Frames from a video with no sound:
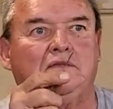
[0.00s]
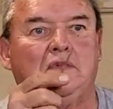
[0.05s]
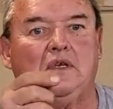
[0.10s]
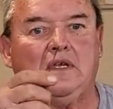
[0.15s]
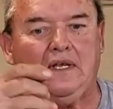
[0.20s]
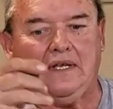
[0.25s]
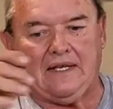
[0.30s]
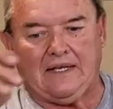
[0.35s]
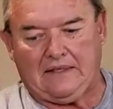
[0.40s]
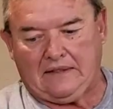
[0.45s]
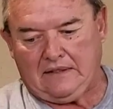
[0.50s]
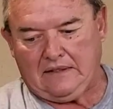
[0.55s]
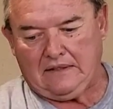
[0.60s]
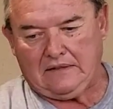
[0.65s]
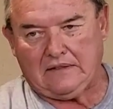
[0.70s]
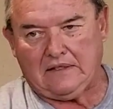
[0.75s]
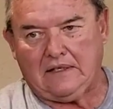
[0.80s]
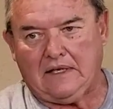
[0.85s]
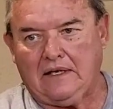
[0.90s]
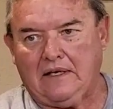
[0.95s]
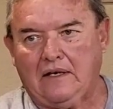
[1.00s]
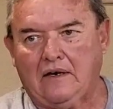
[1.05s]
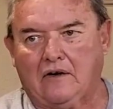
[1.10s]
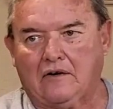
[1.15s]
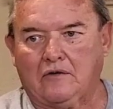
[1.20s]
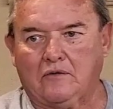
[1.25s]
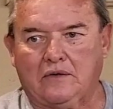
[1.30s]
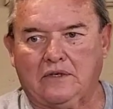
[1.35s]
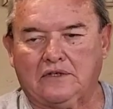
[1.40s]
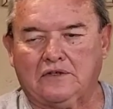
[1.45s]
You can get this at any
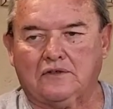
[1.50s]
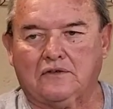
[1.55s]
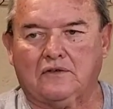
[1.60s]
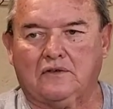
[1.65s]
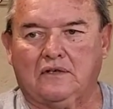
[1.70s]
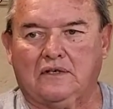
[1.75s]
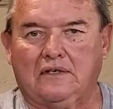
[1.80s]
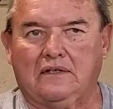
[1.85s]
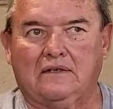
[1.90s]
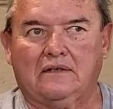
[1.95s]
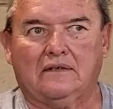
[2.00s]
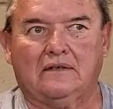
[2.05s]
hardware store.